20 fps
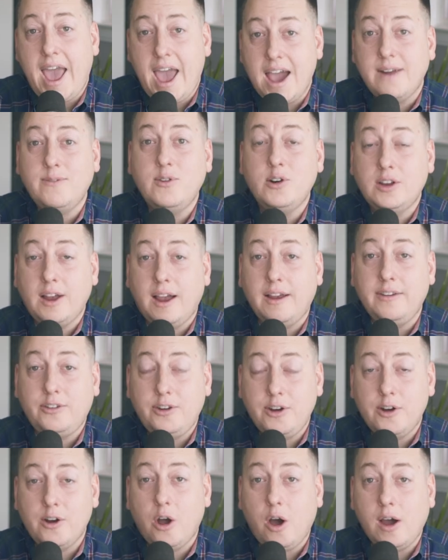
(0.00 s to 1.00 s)
advertise
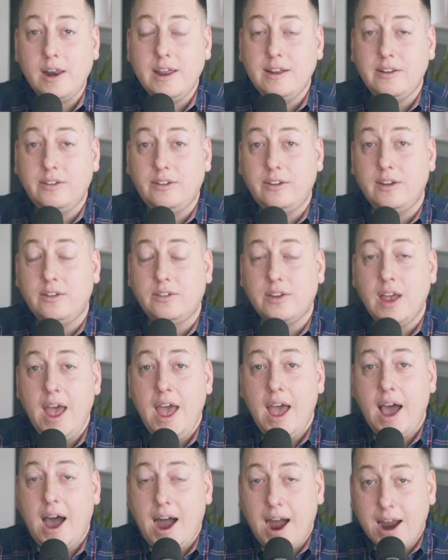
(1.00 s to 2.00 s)
to your audiences,
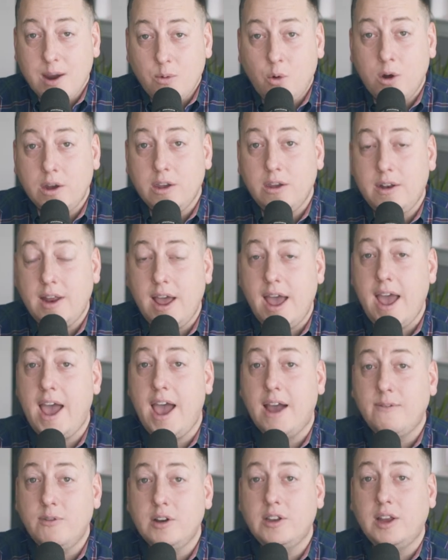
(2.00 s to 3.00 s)
I want you to
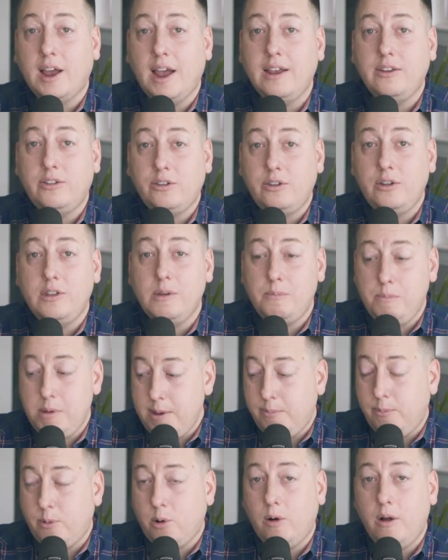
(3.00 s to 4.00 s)
advertise to the
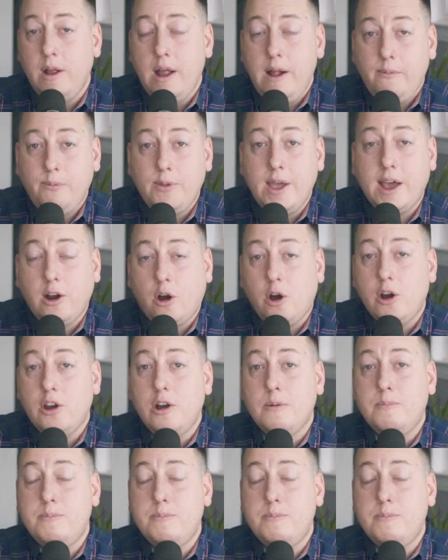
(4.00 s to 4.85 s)
people that are your